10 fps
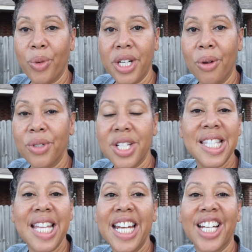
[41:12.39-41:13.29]
We don't
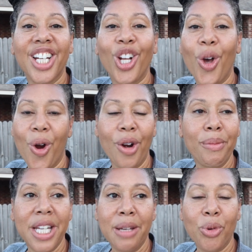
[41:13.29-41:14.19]
just need an
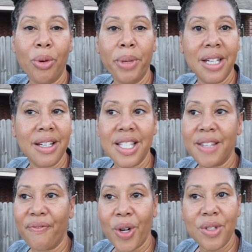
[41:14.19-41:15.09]
alarm anymore, because
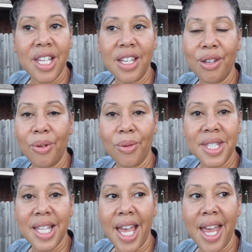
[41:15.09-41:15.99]
the first thing you're gonna
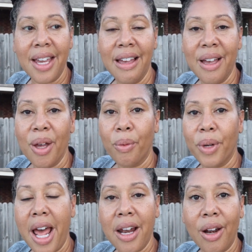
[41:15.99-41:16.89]
say
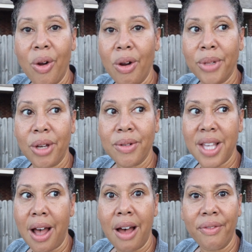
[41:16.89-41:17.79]
when that alarm
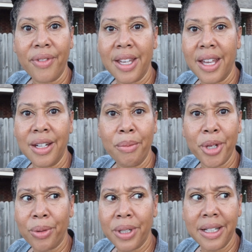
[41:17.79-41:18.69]
goes off in the
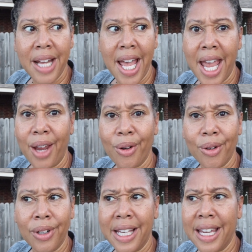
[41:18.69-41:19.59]
middle of the day,
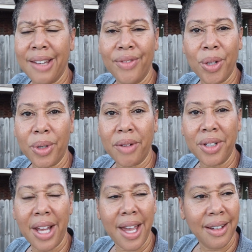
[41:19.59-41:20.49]
early evening, whatever,
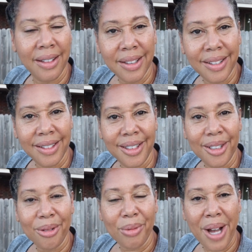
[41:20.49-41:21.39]
you like,
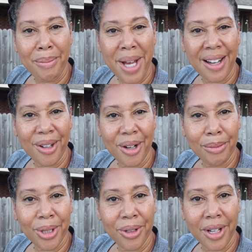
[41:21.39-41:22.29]
why my
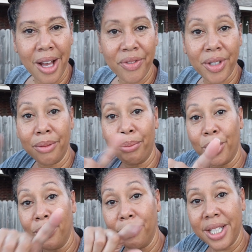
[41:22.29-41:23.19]
alarm going off? And
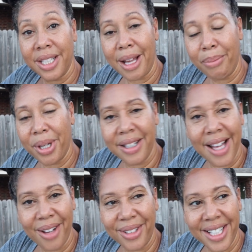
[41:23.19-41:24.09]
boop, hit that button.
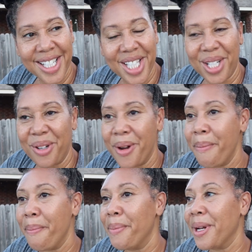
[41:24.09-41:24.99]
I don't need this alarm.
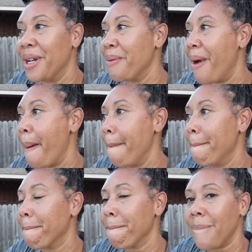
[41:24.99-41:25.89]
But anyway,
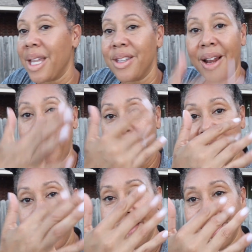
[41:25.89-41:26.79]
y'all like my
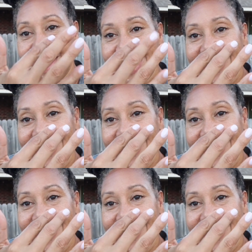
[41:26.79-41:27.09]
nails?